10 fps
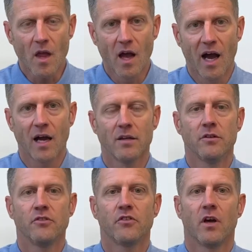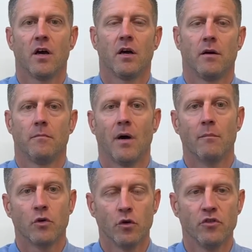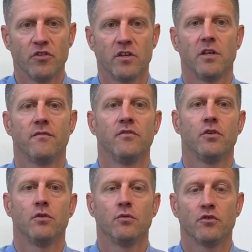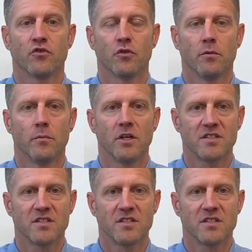and I'm going to give you some